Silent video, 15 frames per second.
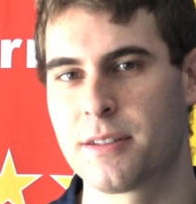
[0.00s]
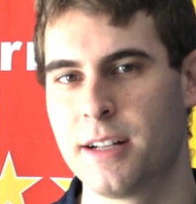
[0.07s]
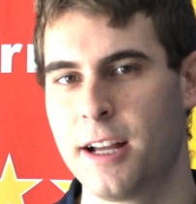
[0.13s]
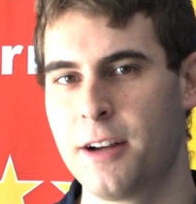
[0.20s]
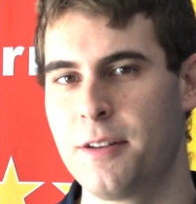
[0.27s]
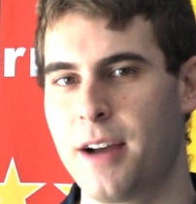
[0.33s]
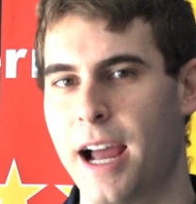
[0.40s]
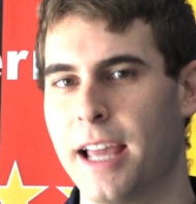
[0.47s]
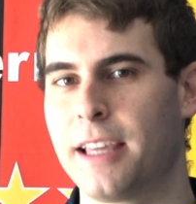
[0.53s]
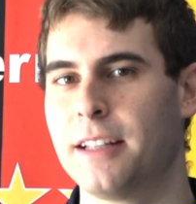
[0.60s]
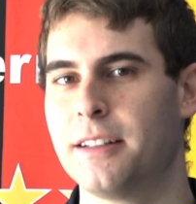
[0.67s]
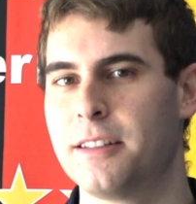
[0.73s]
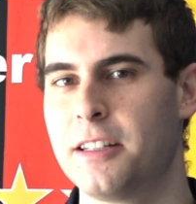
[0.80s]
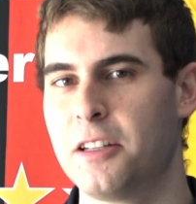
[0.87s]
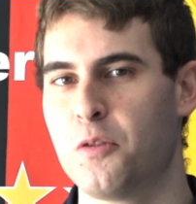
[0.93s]
now, I
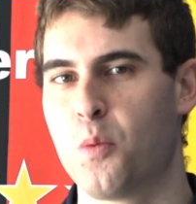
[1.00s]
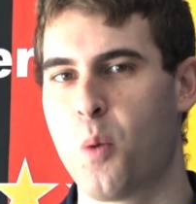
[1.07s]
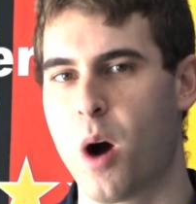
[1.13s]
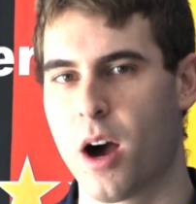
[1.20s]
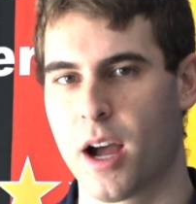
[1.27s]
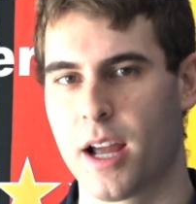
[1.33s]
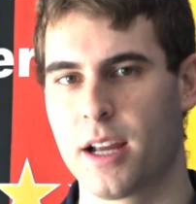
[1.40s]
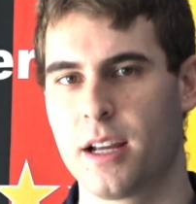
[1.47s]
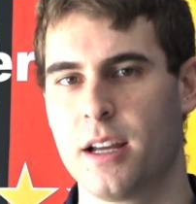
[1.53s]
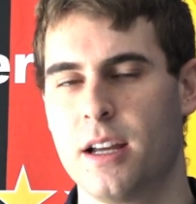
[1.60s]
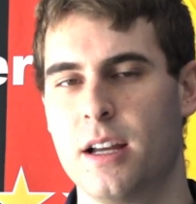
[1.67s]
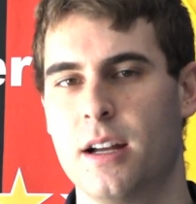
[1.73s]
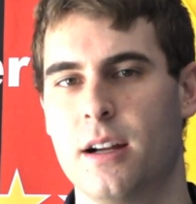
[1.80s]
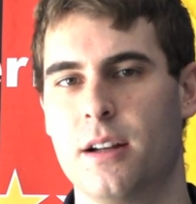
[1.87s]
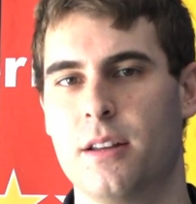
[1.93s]
can see why
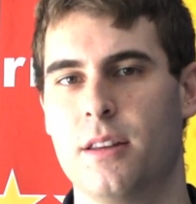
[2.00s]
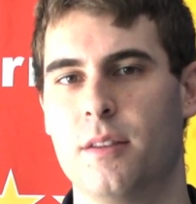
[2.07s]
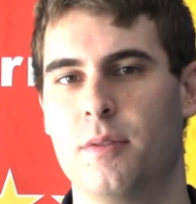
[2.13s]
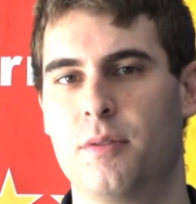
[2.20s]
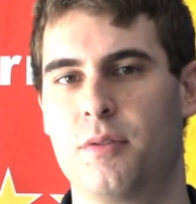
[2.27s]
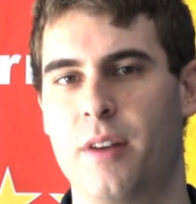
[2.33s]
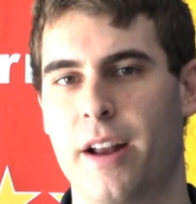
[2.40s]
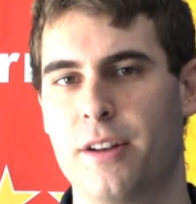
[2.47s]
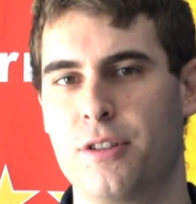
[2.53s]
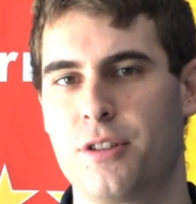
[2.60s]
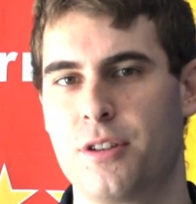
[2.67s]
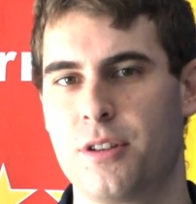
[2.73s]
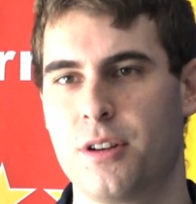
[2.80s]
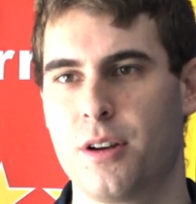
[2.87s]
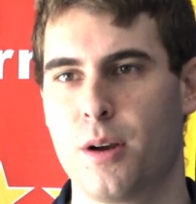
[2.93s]
the
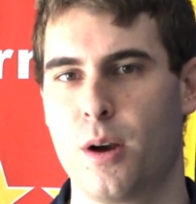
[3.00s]
French